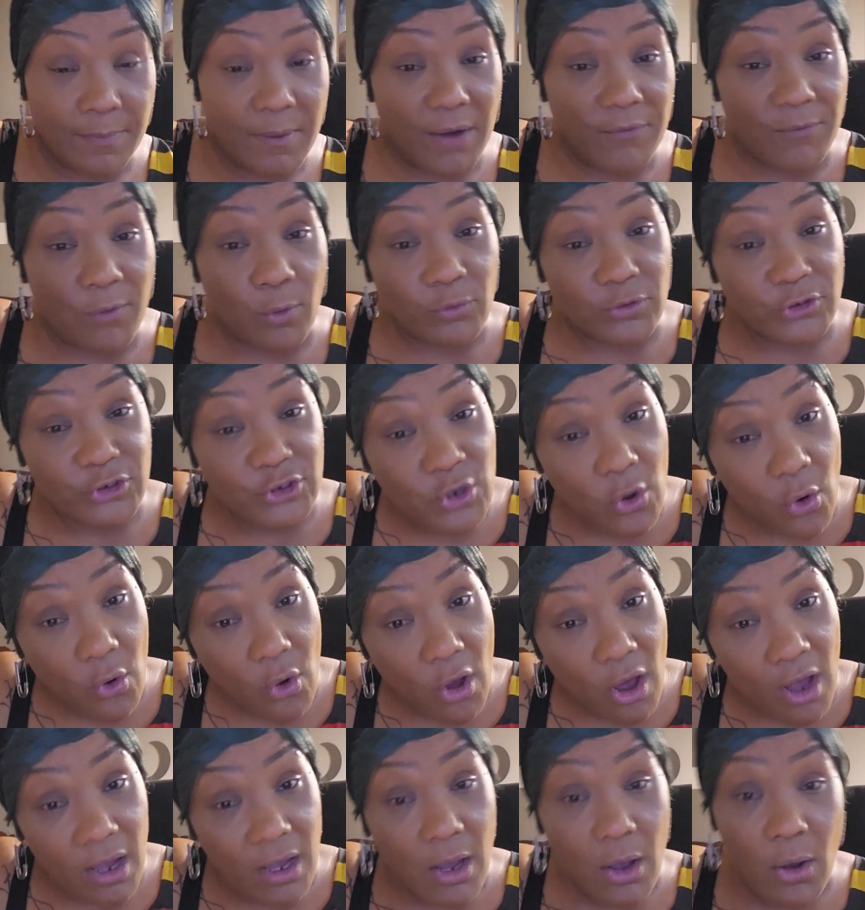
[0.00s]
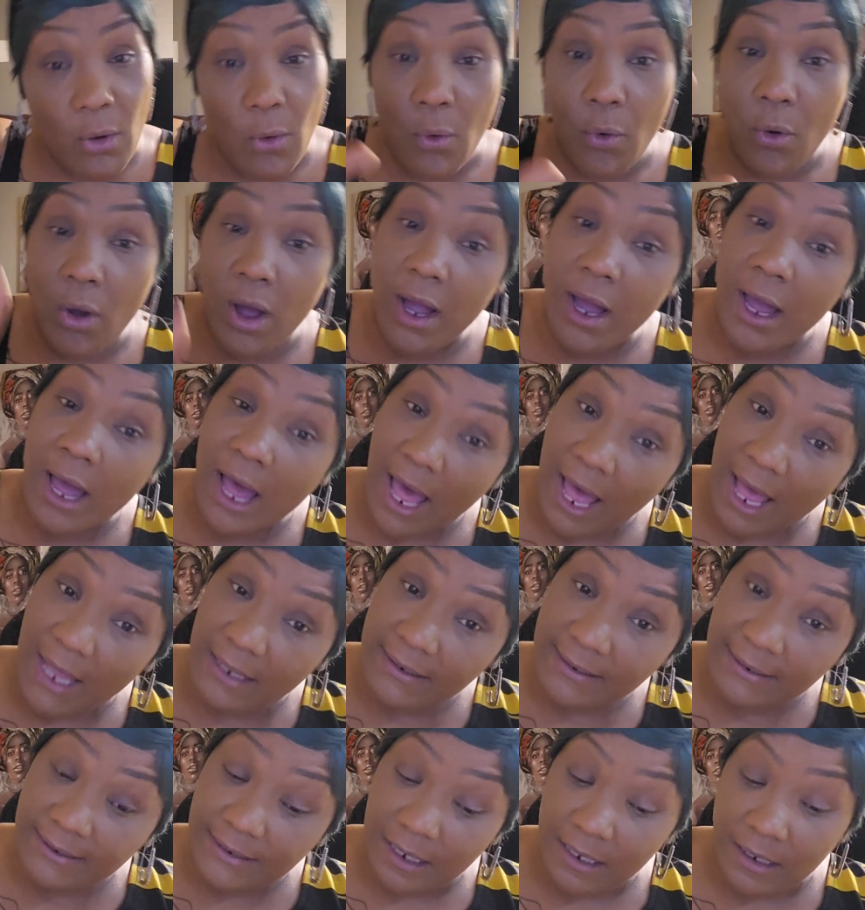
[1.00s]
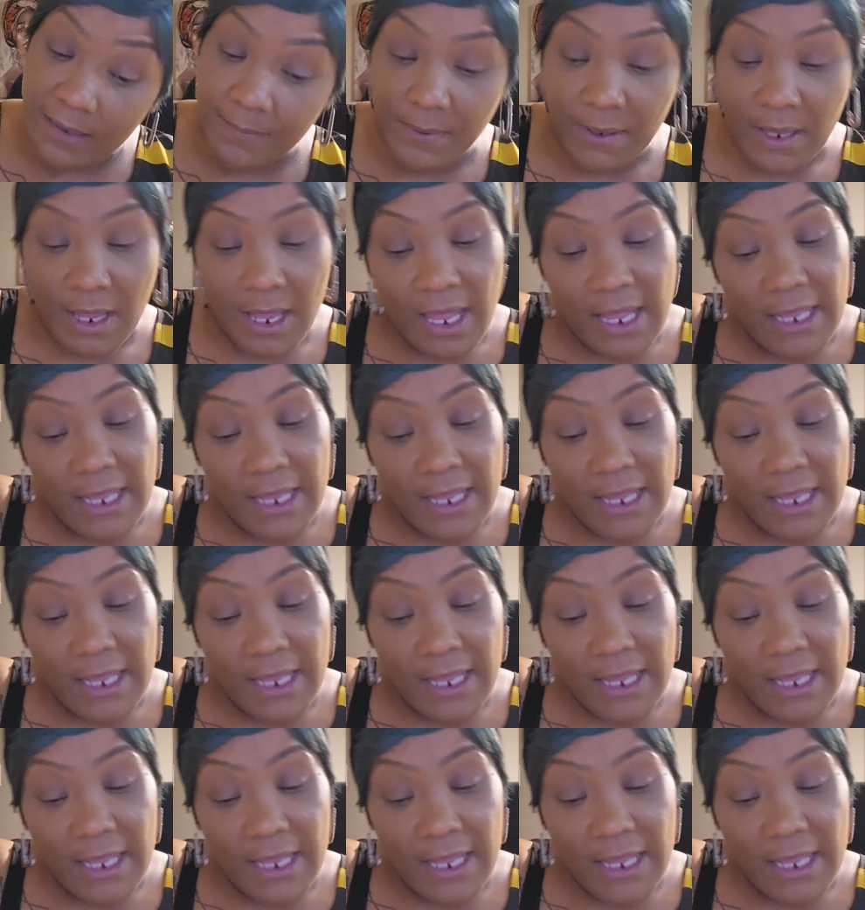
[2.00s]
I wrote talk or gossip.